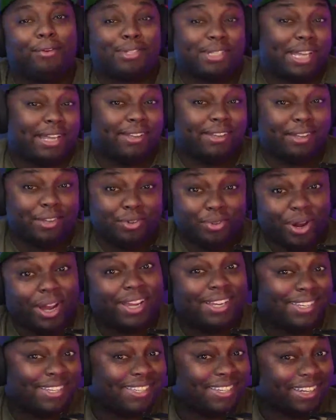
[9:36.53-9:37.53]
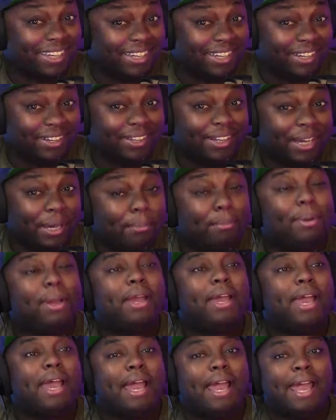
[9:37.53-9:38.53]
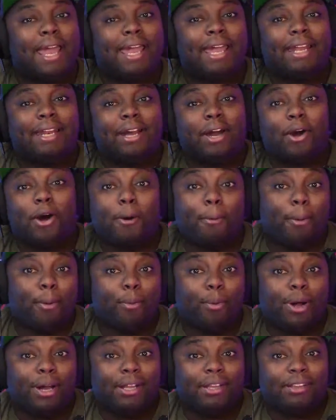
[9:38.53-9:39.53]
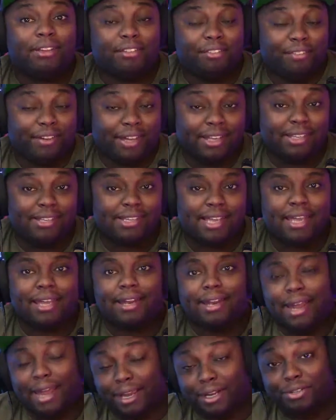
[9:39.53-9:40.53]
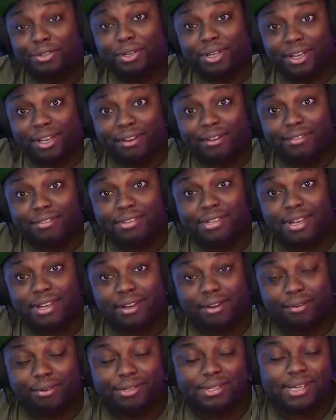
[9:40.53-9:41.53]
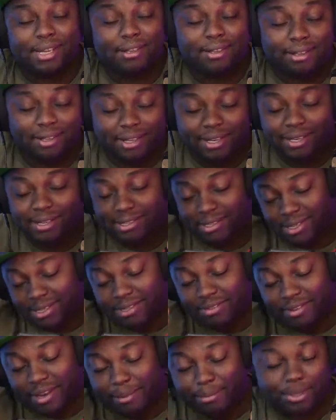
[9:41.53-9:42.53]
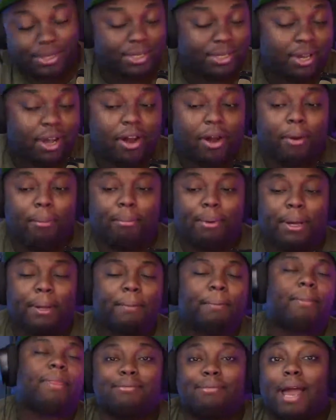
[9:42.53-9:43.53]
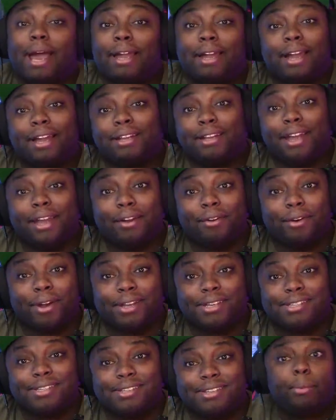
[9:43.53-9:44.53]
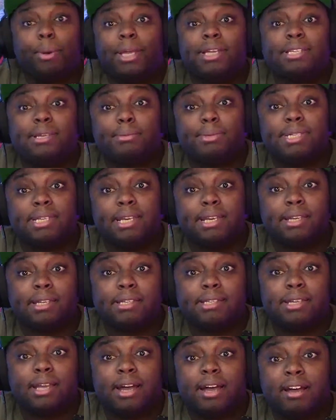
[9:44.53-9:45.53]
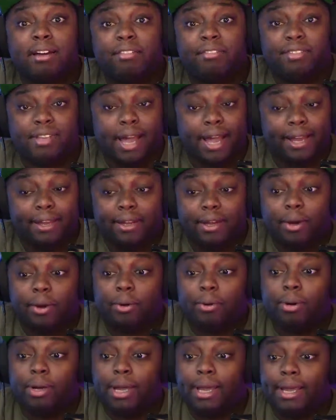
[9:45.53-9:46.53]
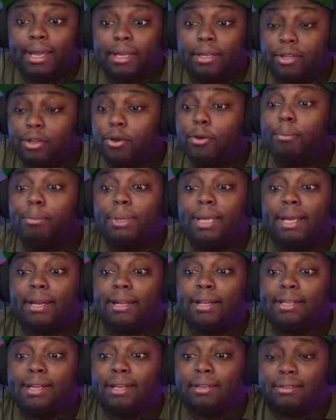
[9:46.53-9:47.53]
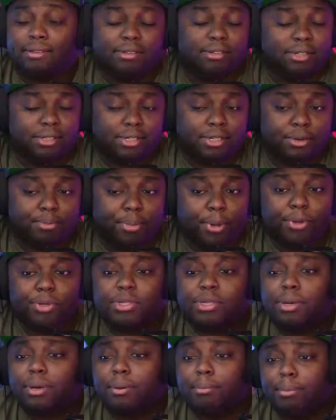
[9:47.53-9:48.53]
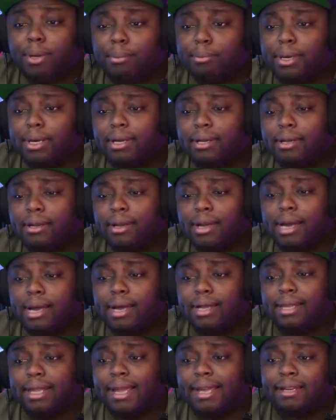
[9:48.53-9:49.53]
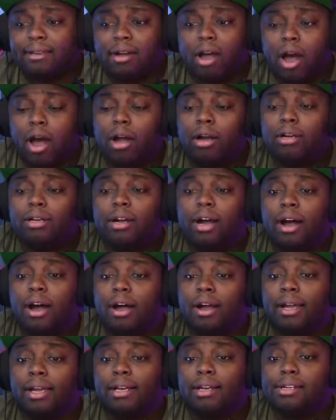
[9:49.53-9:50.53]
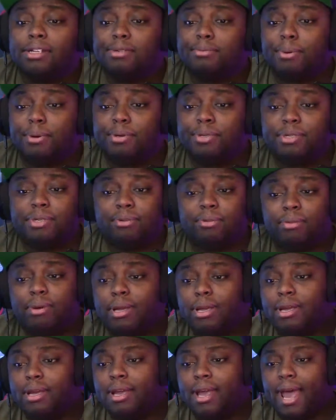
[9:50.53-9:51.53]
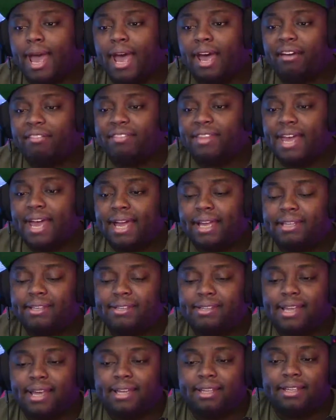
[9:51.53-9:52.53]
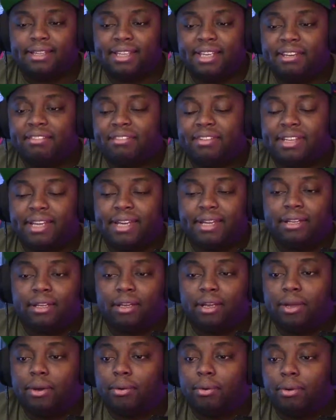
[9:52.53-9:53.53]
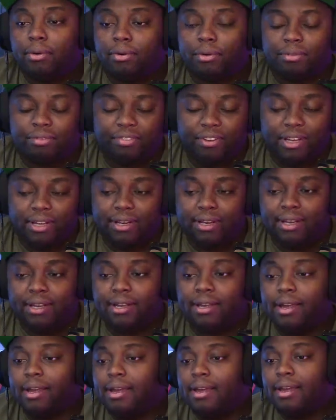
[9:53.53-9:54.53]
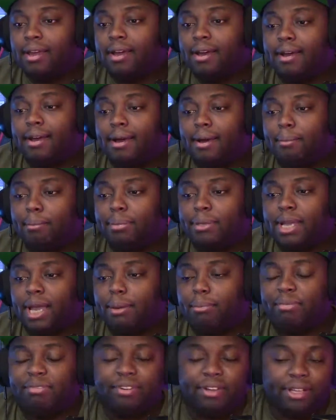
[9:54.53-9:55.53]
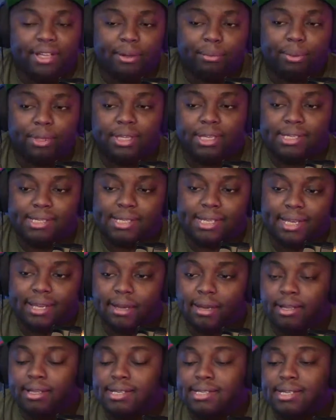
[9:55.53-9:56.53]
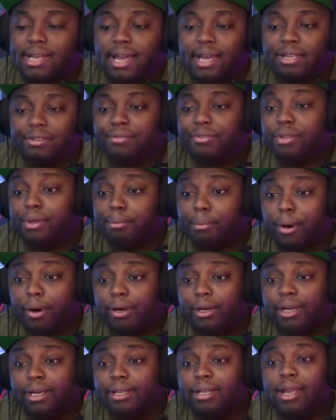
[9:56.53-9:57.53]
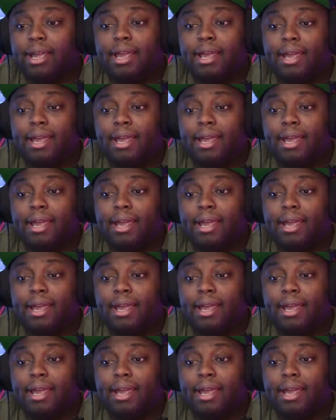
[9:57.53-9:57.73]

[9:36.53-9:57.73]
Chrysanthemum tries to kill him. And Obi-Wan defends and actually gives Chrysanthemum his famous scar, but I digress. Then we get some scenes of Dio, a new planet that's supposed to mimic like Hong Kong, and it's supposed to have that lived in, you know, graffiti type feeling with these neon signs for the market.